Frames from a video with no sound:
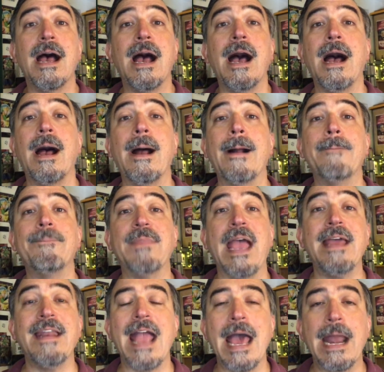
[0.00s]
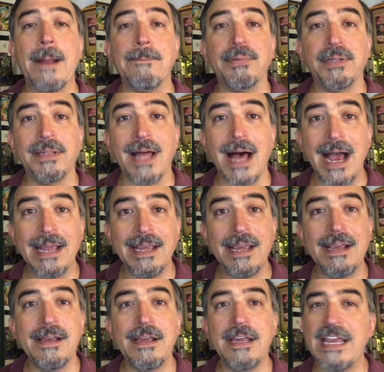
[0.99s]
and
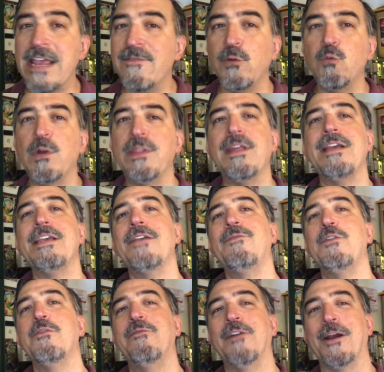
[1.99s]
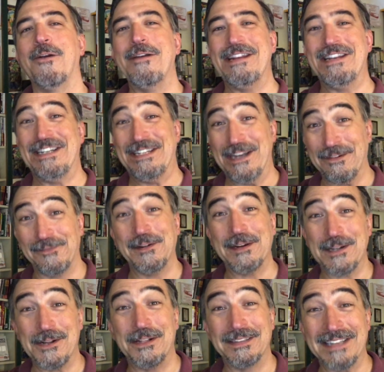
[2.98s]
applying even when they give you very
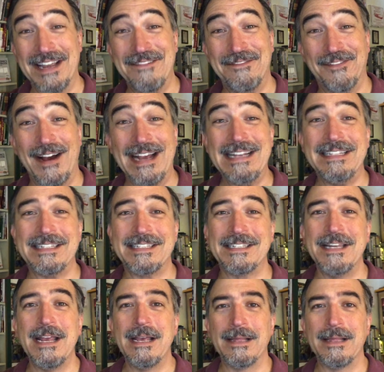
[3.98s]
difficult advice,